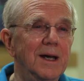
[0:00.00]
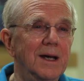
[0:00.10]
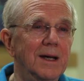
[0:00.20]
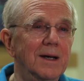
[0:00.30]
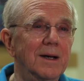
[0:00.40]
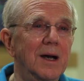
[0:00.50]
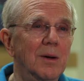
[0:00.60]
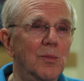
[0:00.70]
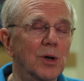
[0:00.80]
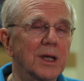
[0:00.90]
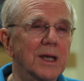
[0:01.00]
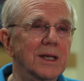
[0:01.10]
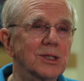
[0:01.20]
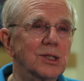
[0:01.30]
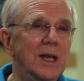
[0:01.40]
Uh, I'm working
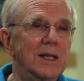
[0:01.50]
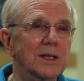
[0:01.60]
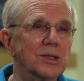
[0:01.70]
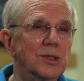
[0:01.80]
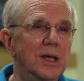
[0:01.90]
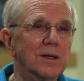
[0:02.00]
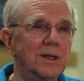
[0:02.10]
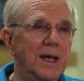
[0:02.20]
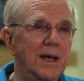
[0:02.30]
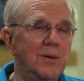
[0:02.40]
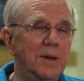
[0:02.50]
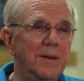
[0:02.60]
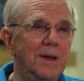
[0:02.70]
in stainless steel now.